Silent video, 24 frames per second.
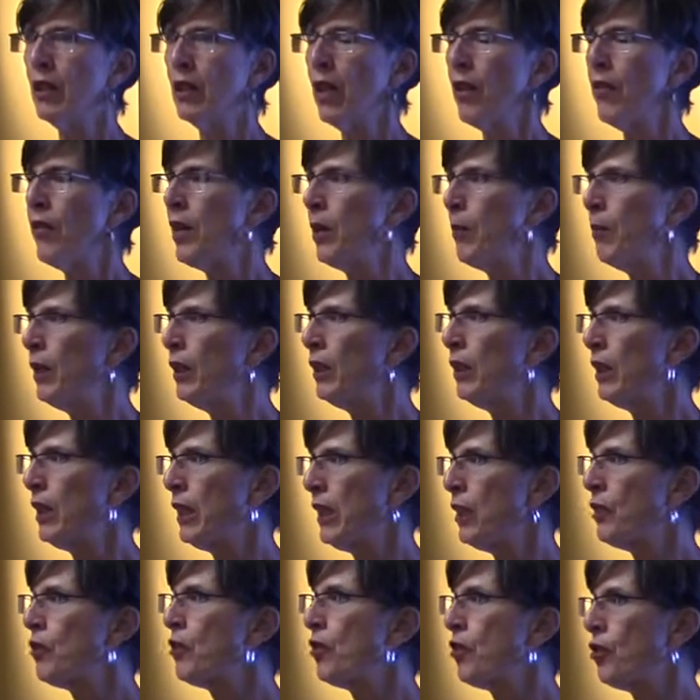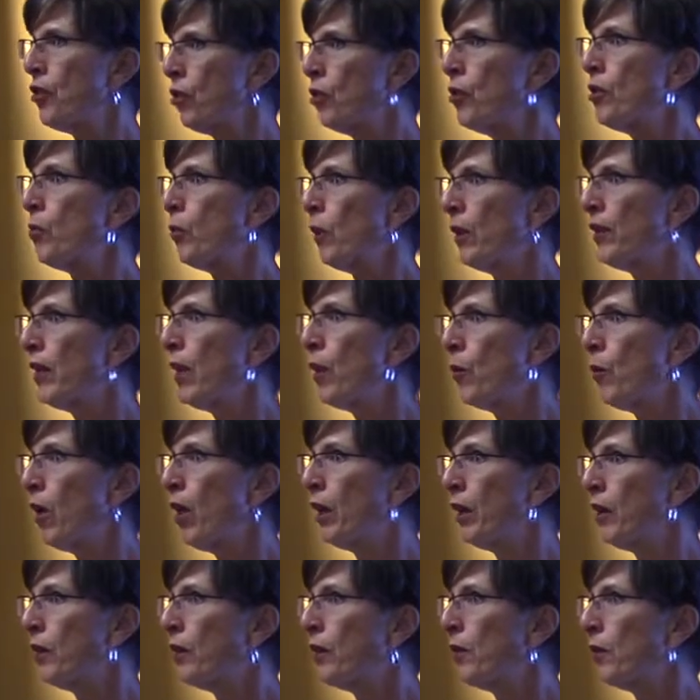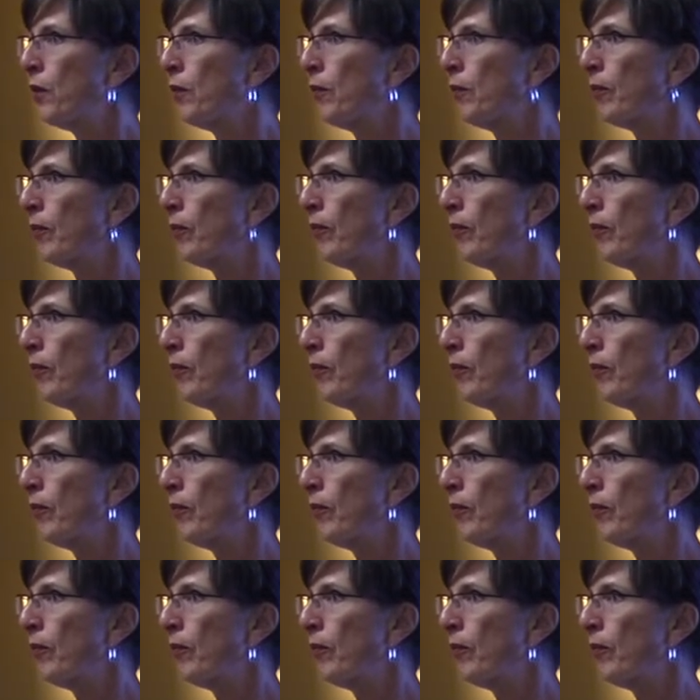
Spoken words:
the ability to choose what they want to do.